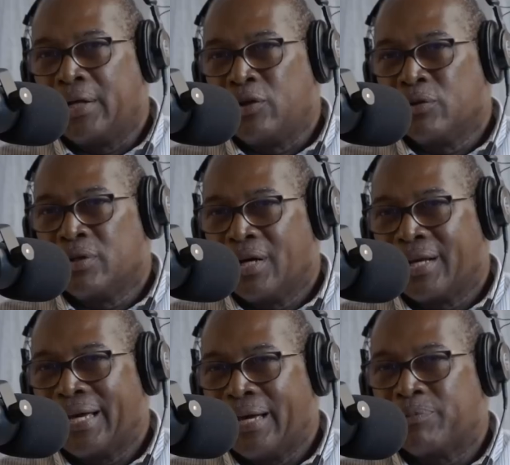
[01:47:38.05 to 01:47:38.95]
and you're
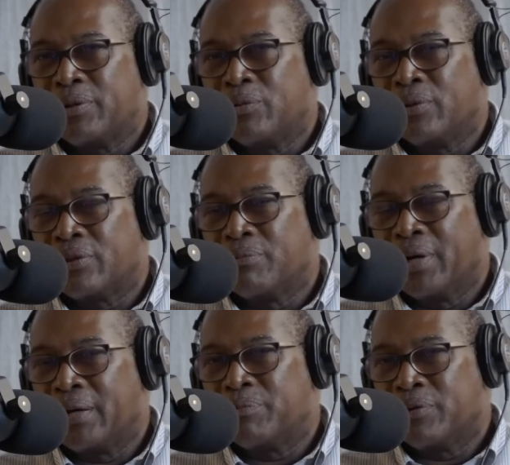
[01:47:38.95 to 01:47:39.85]
not happy with
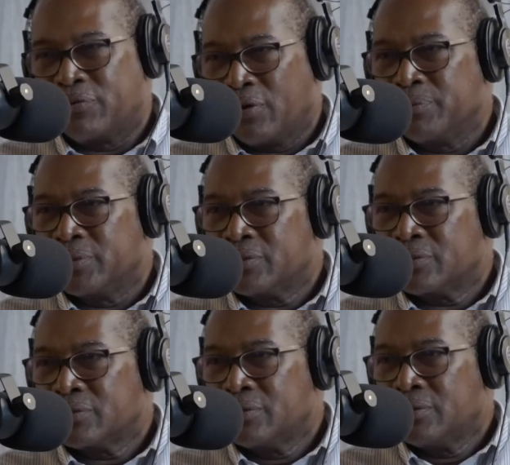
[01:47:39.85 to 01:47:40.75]
my
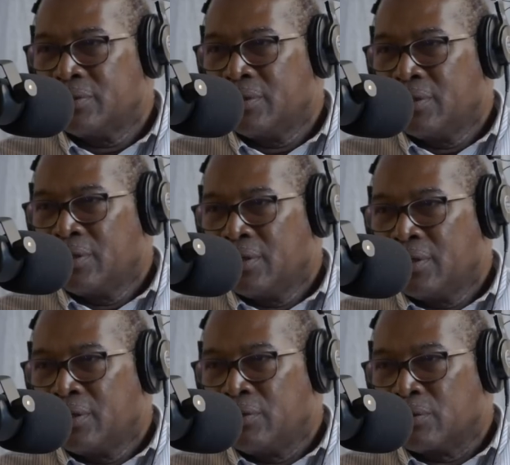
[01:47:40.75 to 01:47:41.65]
performance,
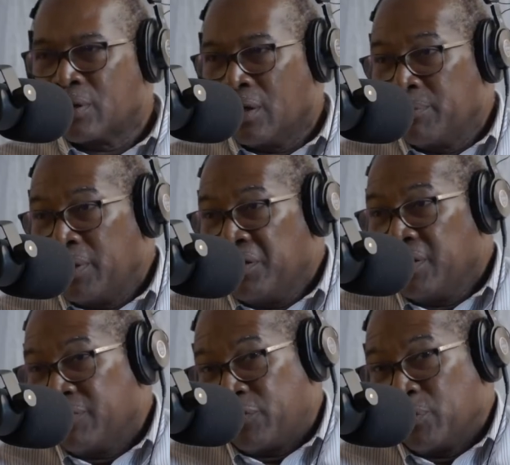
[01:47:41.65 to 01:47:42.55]
you call me
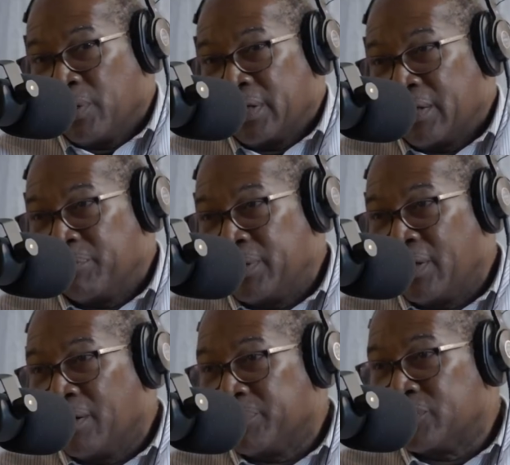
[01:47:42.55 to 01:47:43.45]
in if you want to give me
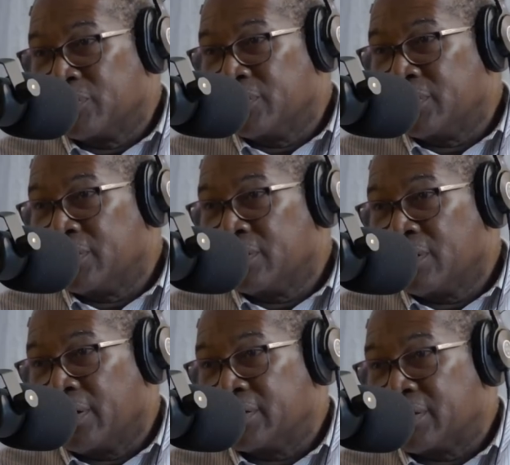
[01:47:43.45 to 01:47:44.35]
the
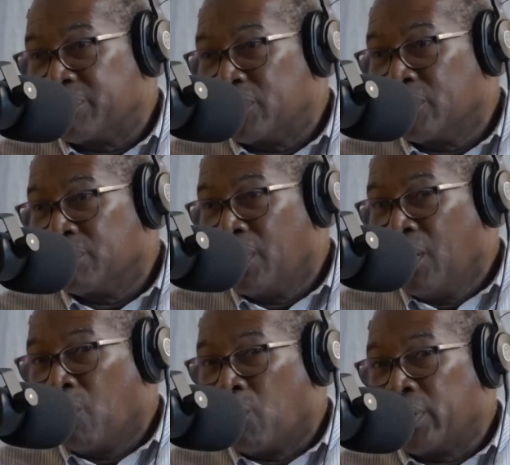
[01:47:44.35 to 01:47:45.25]
opportunity, or you send me home.
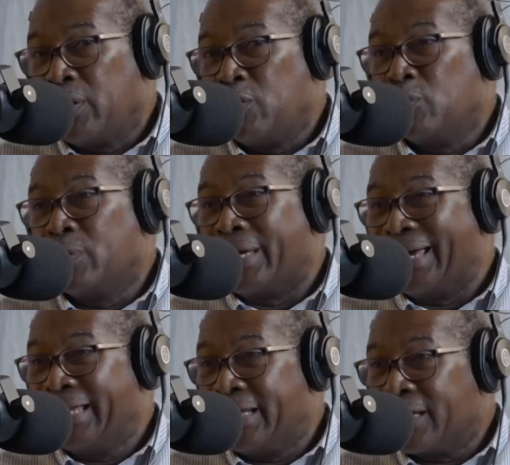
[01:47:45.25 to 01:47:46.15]
What are you
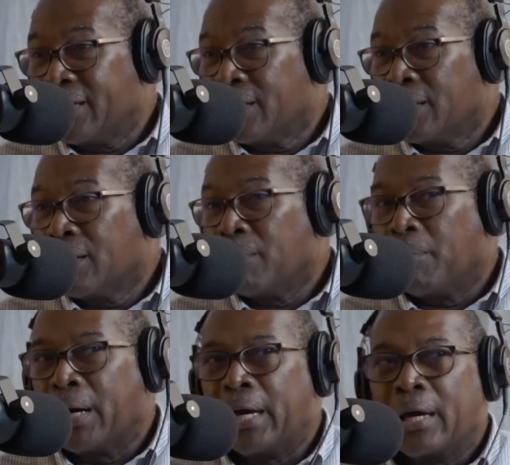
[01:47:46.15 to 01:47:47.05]
gaining
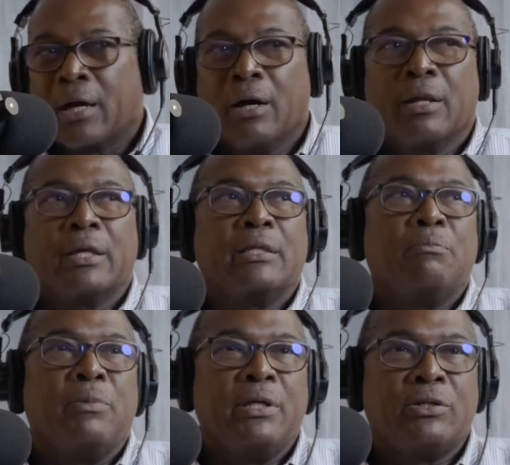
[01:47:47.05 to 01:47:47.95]
by
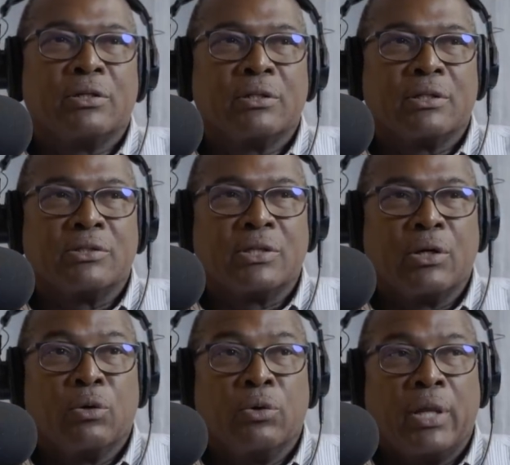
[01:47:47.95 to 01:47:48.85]
calling the media to
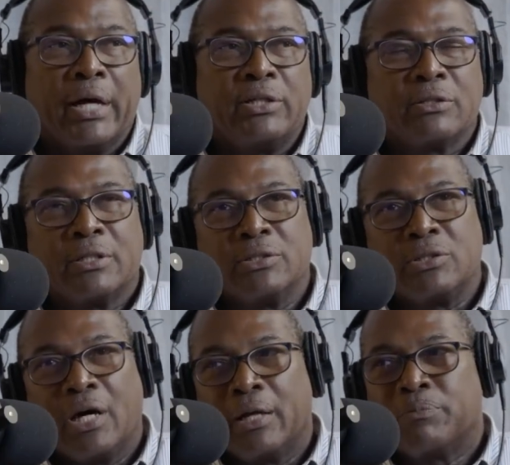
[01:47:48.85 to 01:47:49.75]
say, oh, Nigel
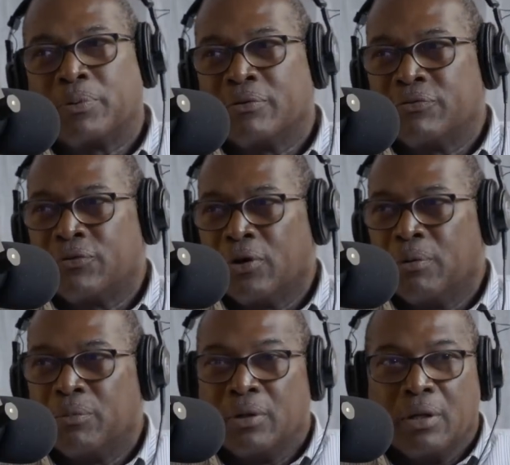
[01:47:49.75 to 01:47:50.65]
has not
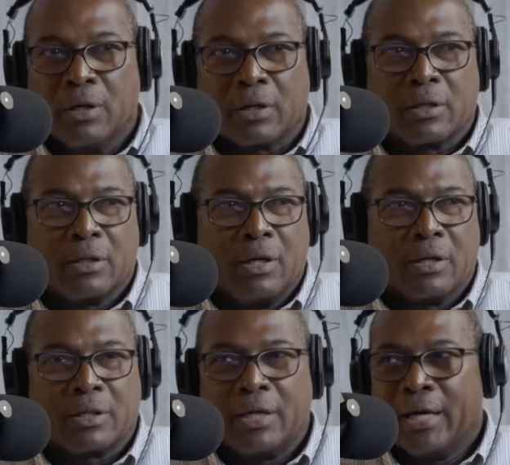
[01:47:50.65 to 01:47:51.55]
performed?
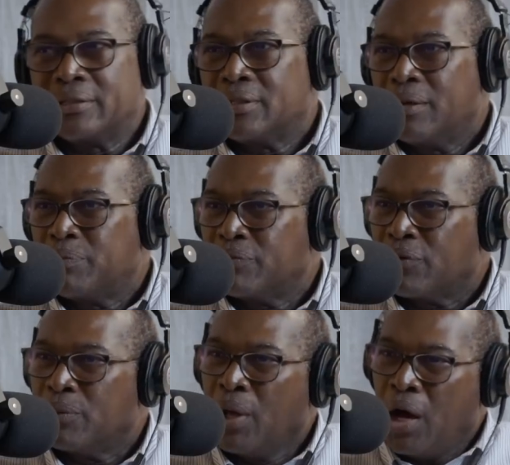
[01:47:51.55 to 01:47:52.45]
Look, he has not
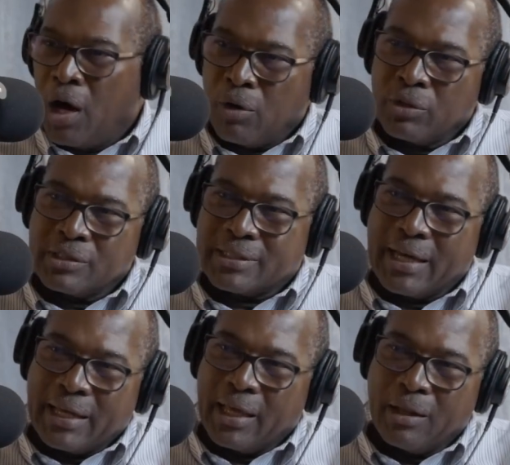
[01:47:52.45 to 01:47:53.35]
performed. How
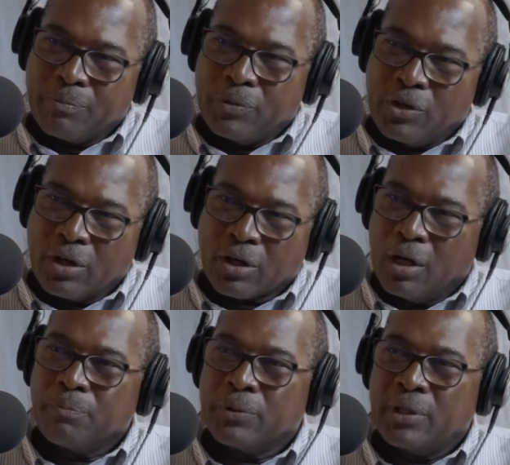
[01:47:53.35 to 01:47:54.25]
does that help your
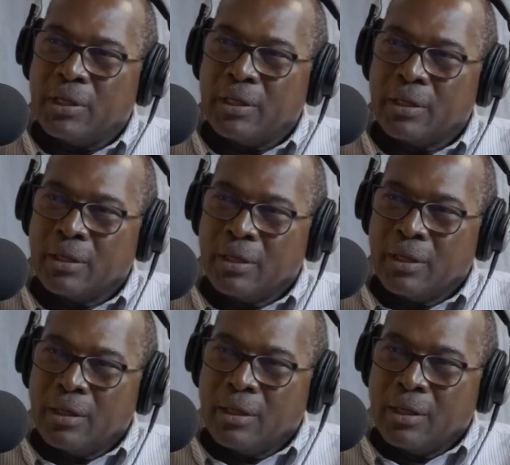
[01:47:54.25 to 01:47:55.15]
company
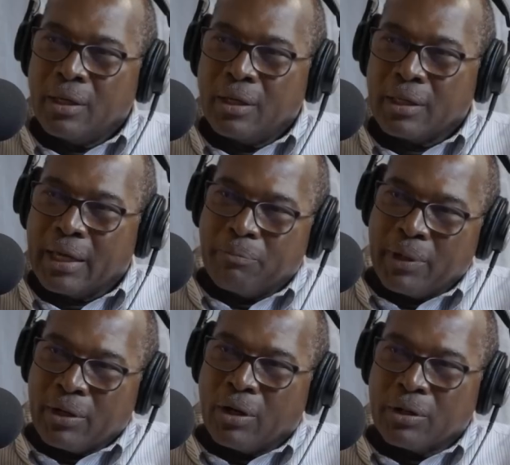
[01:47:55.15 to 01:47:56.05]

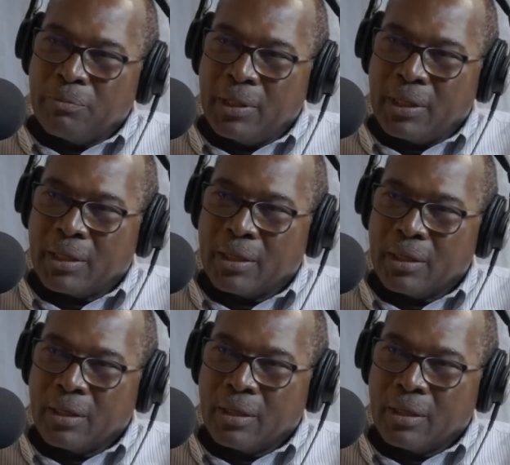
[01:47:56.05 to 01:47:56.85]
get better out of me?